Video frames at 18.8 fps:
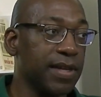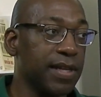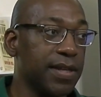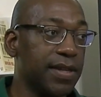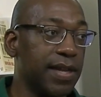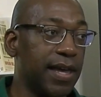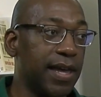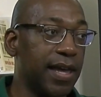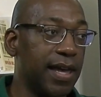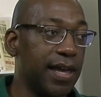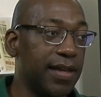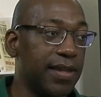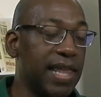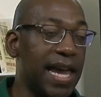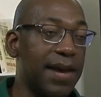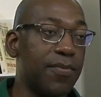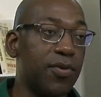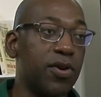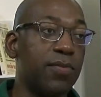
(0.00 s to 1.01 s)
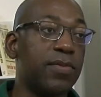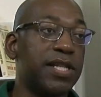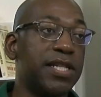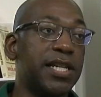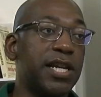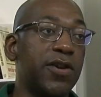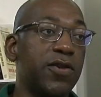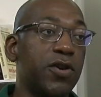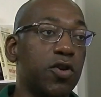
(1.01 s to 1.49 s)
the labor and
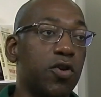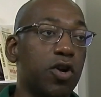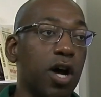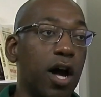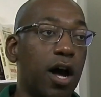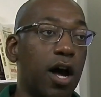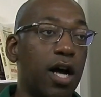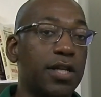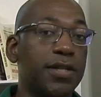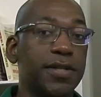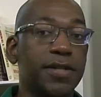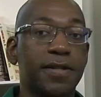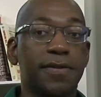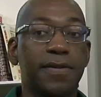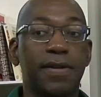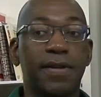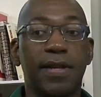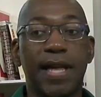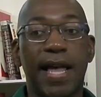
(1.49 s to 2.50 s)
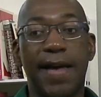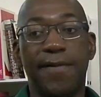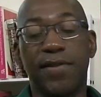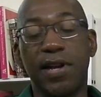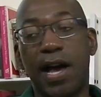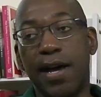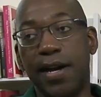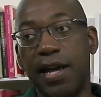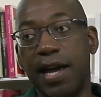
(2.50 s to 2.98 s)
material costs have
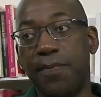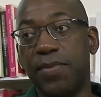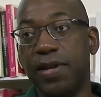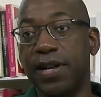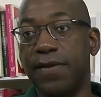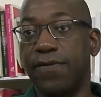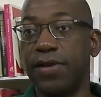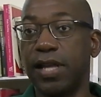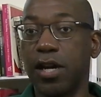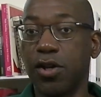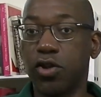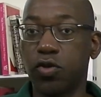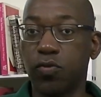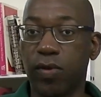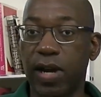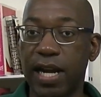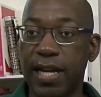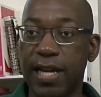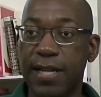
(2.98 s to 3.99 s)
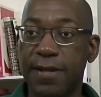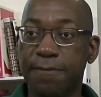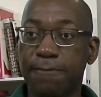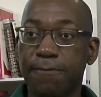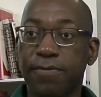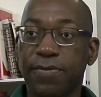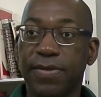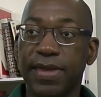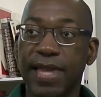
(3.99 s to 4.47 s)
gone up and have fluctuated.
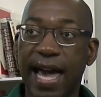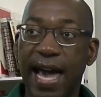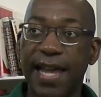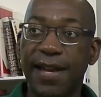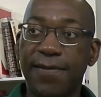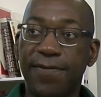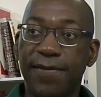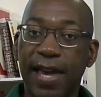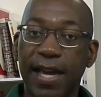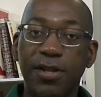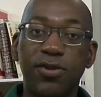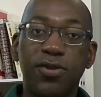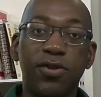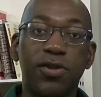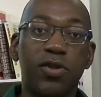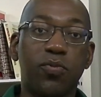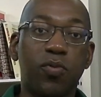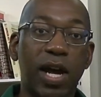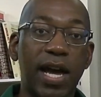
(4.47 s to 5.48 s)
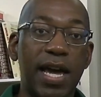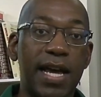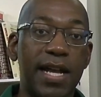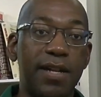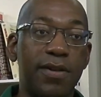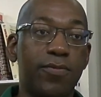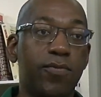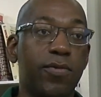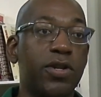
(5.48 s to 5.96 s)
That affects your
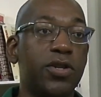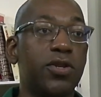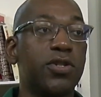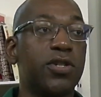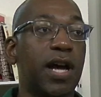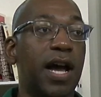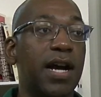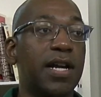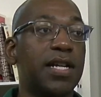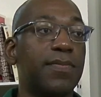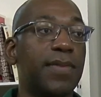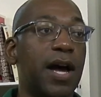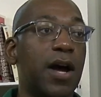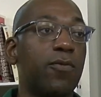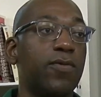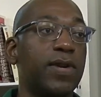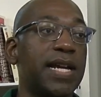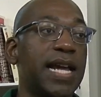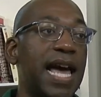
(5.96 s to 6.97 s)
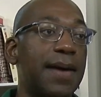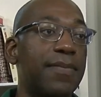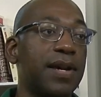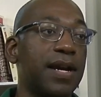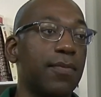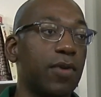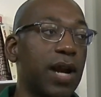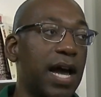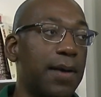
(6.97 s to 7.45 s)
spread when you're talking about
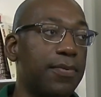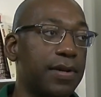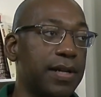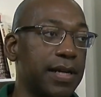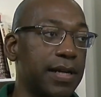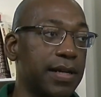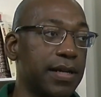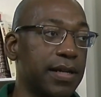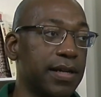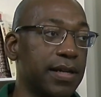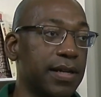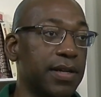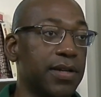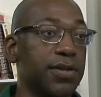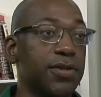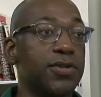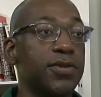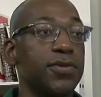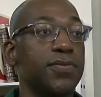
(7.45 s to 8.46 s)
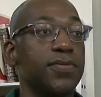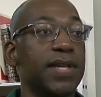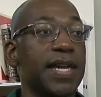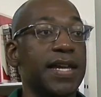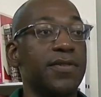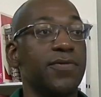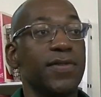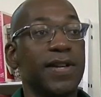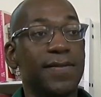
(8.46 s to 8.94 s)
rehabbing a property to
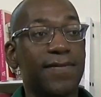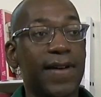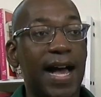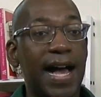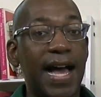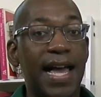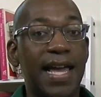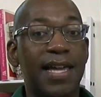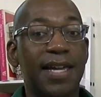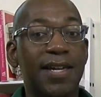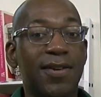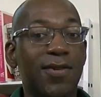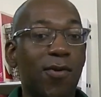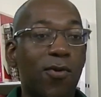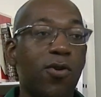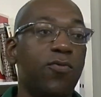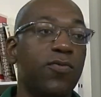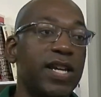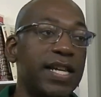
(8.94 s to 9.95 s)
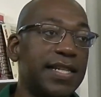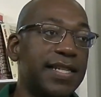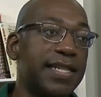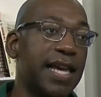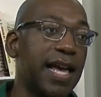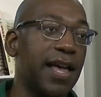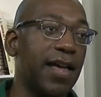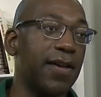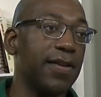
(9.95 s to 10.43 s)
then refi or
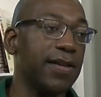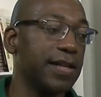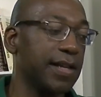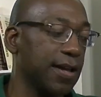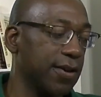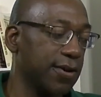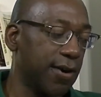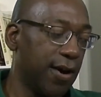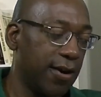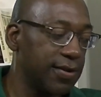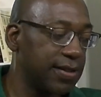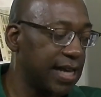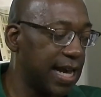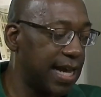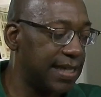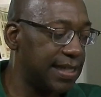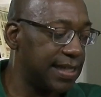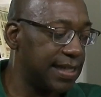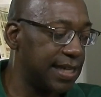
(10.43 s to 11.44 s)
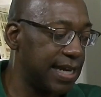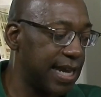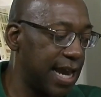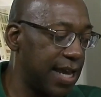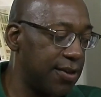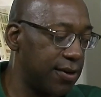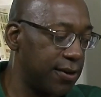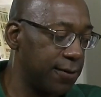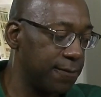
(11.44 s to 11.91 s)
resell. It all ties in
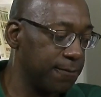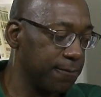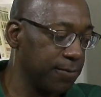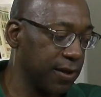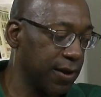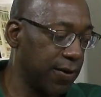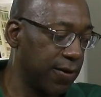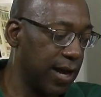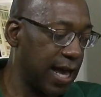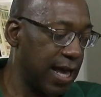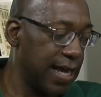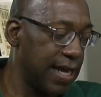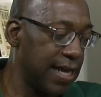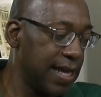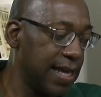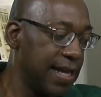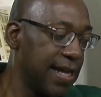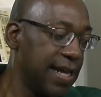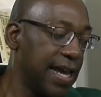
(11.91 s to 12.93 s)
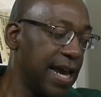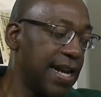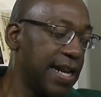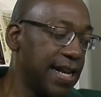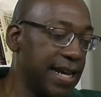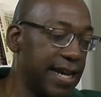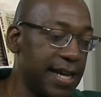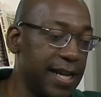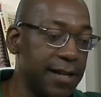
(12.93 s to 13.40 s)
together, all right?
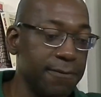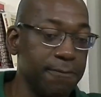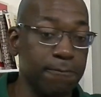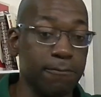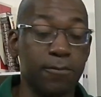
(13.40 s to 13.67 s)
And then,